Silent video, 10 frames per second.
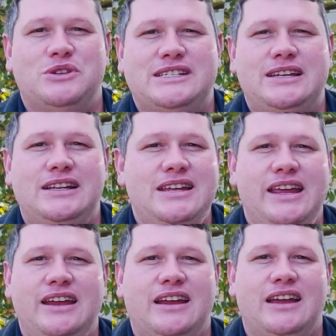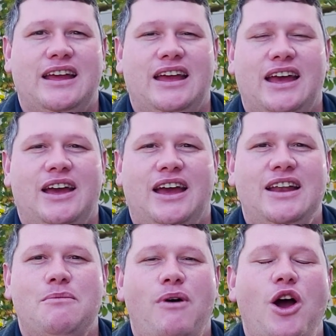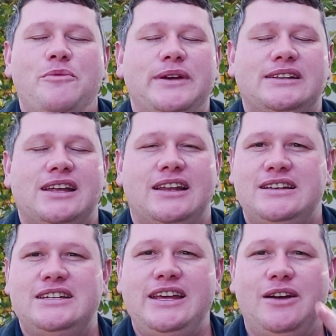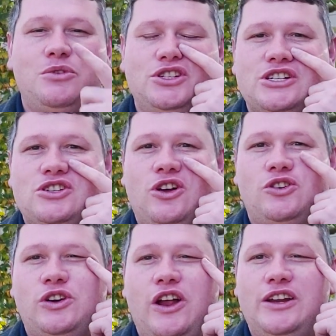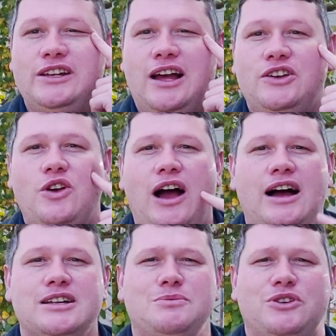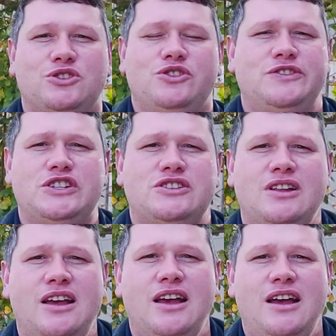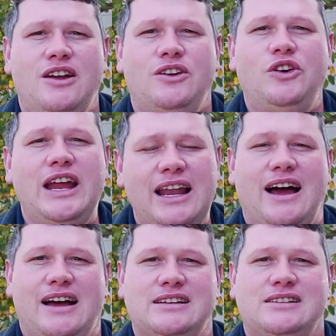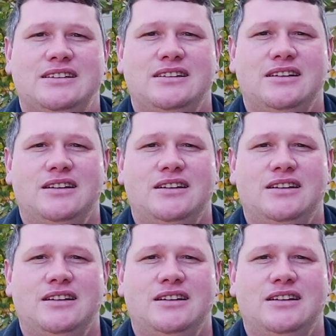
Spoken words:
sitting in a moment and a tear would just start rolling down your eyes because you've just realized